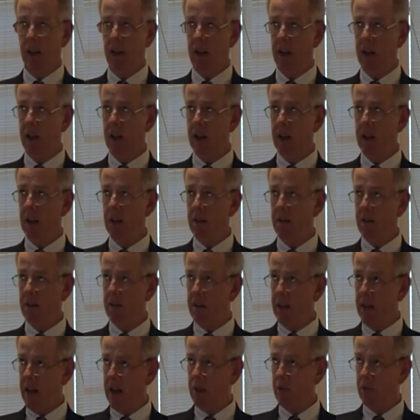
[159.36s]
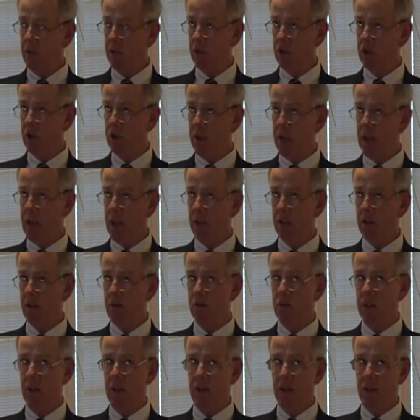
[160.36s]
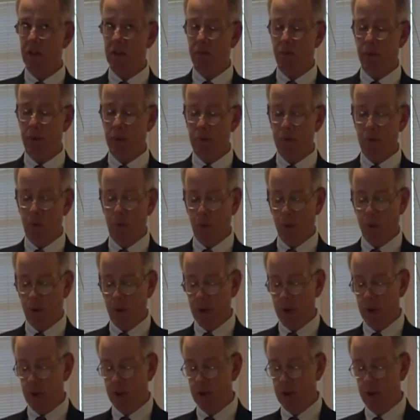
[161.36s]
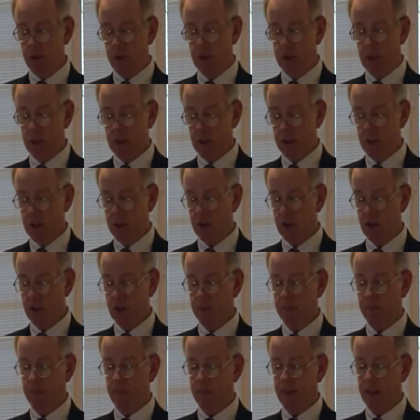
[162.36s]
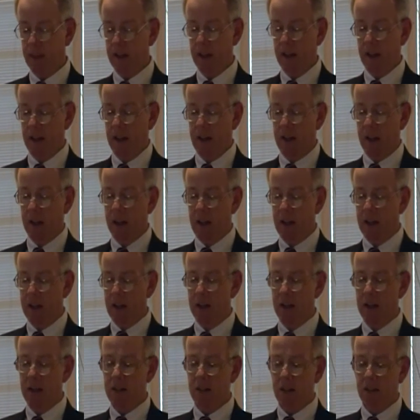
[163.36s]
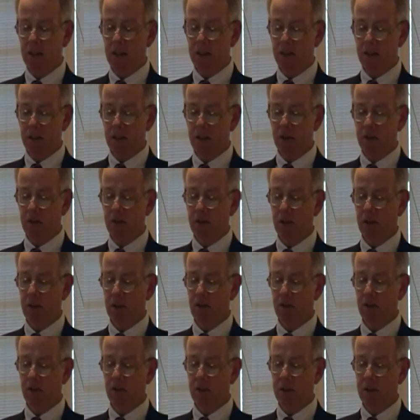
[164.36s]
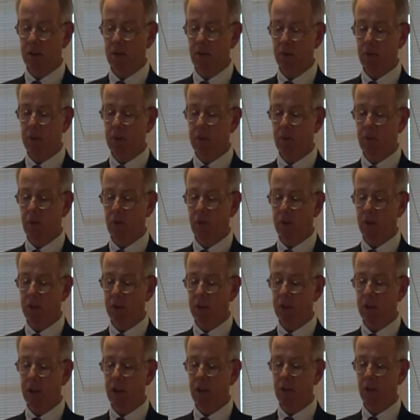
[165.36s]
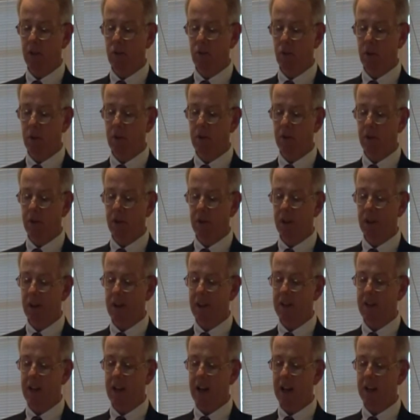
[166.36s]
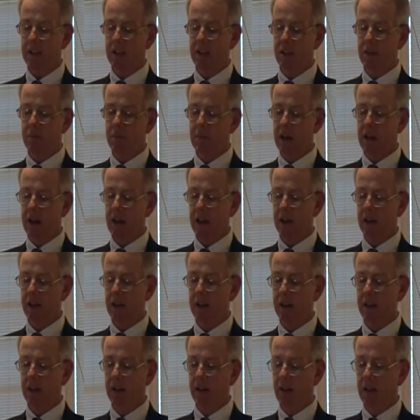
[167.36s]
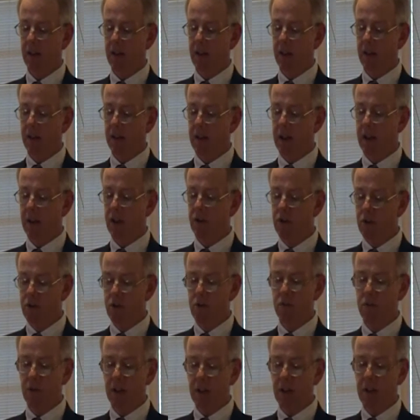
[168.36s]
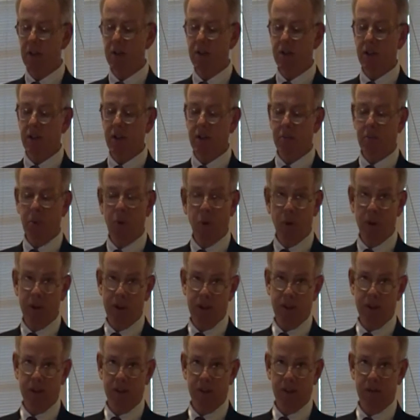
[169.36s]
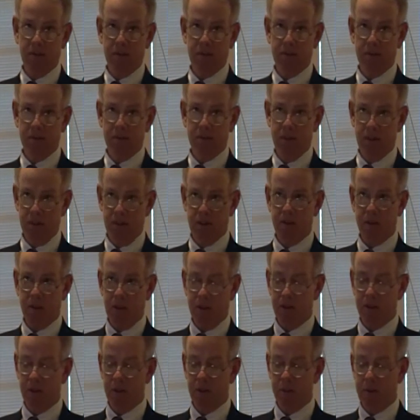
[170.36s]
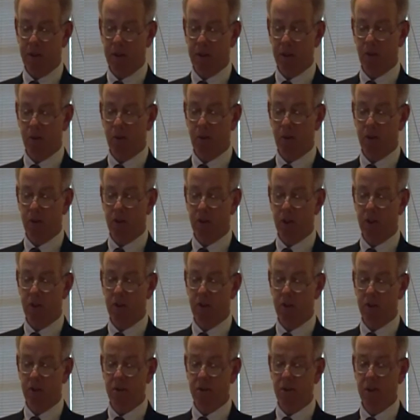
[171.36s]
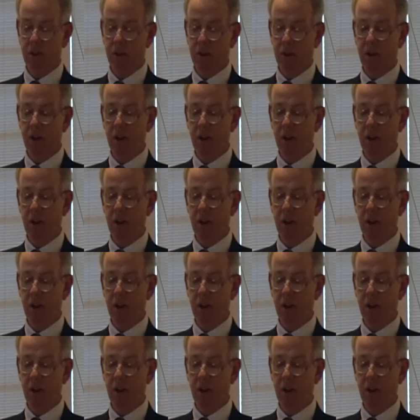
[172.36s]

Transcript: And that was challenged and the Supreme Court issued a decision. And in the decision, the Supreme Court stated, quote, it is axiomatic that who does the appointing, in this case the appellate court judges,